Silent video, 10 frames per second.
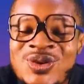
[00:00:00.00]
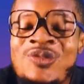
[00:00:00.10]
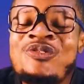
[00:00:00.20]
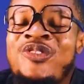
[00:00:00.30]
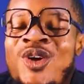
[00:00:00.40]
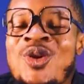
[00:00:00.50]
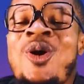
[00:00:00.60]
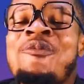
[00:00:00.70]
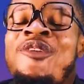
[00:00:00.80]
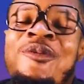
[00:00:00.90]
To
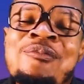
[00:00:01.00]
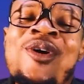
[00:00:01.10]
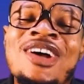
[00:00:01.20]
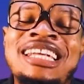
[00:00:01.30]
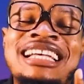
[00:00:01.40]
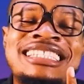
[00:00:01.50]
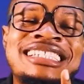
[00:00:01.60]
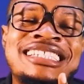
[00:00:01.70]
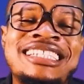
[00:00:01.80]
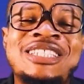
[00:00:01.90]
follow up for more
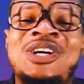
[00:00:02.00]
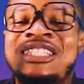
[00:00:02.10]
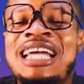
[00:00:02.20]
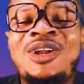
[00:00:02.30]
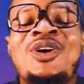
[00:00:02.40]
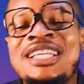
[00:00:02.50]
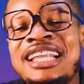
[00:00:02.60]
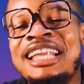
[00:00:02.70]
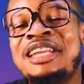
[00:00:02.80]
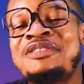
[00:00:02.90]
classes, just download the
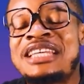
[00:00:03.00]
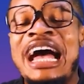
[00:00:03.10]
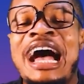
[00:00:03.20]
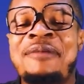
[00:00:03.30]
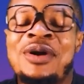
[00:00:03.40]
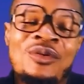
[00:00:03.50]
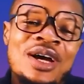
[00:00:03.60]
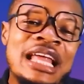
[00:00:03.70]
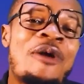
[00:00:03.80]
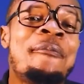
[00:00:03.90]
LearnLift app,
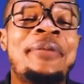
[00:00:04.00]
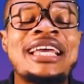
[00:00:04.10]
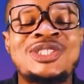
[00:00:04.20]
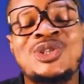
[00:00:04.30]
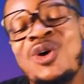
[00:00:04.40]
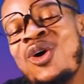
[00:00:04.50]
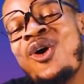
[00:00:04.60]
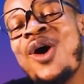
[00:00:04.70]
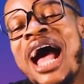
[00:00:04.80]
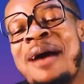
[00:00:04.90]
whether on Play Store
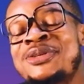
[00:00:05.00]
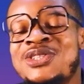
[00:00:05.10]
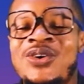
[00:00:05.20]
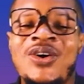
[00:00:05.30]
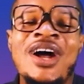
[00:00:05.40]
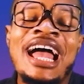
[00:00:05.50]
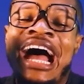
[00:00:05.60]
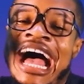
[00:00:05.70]
or App Store,